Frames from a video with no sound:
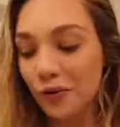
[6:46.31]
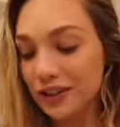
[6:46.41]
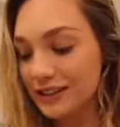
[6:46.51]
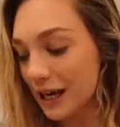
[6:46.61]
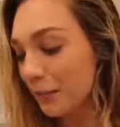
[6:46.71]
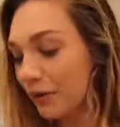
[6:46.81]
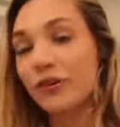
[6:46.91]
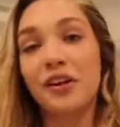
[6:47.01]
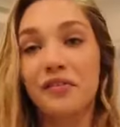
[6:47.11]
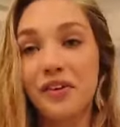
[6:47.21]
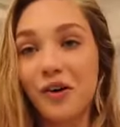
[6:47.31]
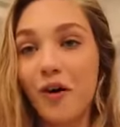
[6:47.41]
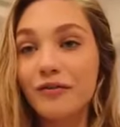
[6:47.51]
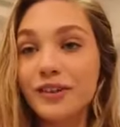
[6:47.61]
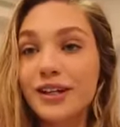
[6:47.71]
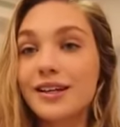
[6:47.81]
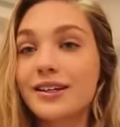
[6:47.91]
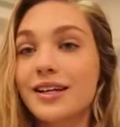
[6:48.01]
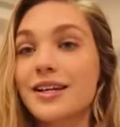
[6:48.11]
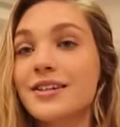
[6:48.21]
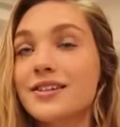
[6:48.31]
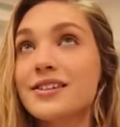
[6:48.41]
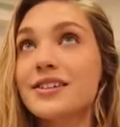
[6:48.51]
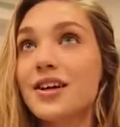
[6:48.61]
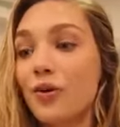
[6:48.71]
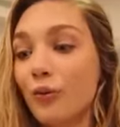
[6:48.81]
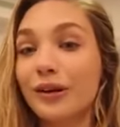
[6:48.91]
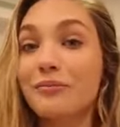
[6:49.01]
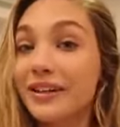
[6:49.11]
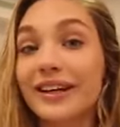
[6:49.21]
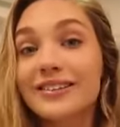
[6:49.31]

the only time I really feel confident is when I'm